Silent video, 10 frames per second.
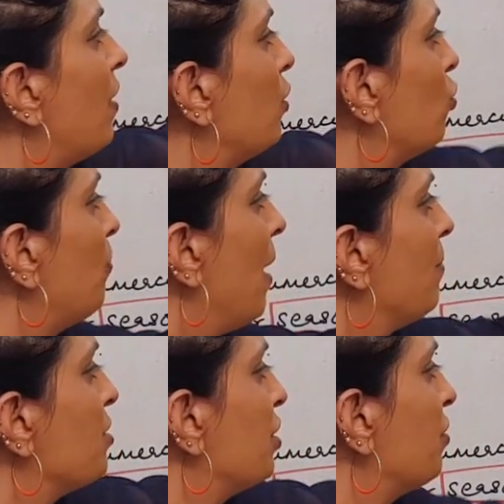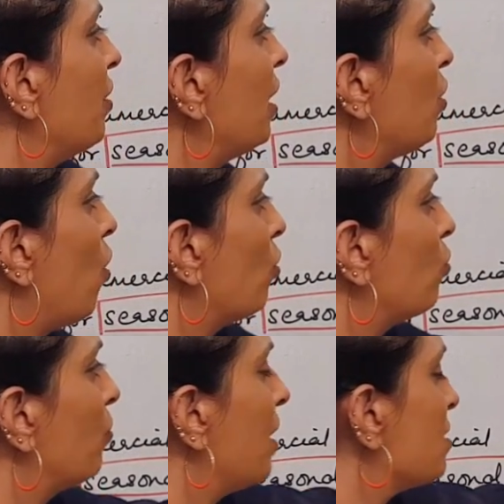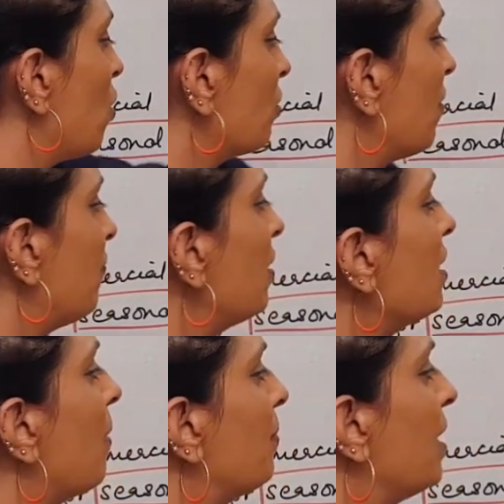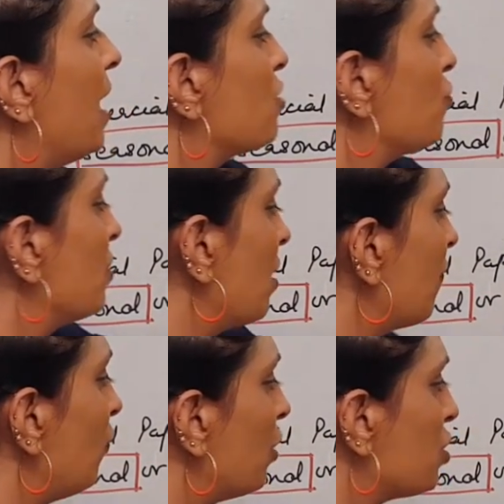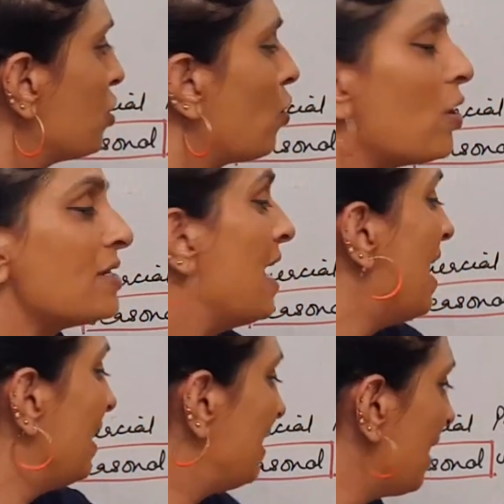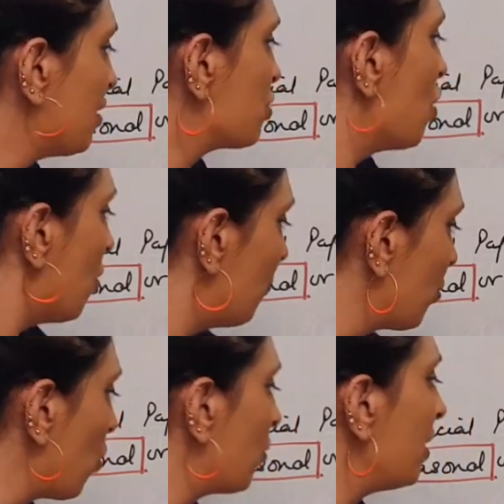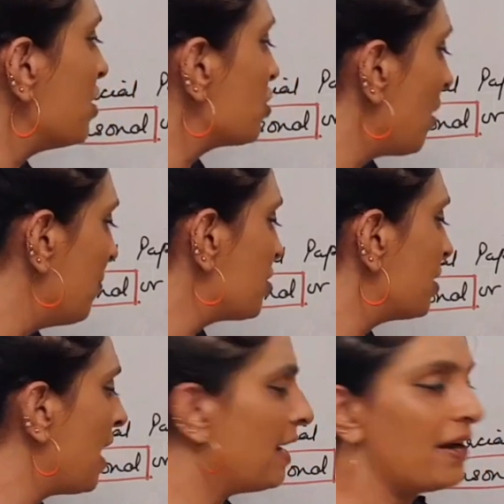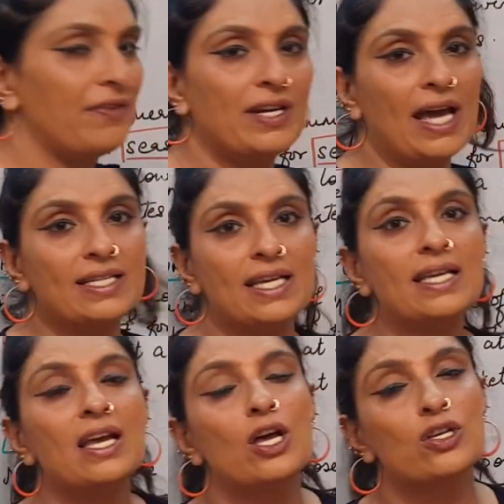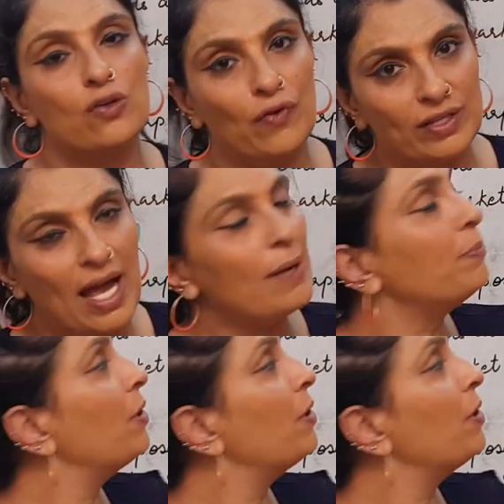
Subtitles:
fund to buy machinery. In order to raise long-term fund, company has to incur flotation costs, that is brokerage, commission and advertising. So for that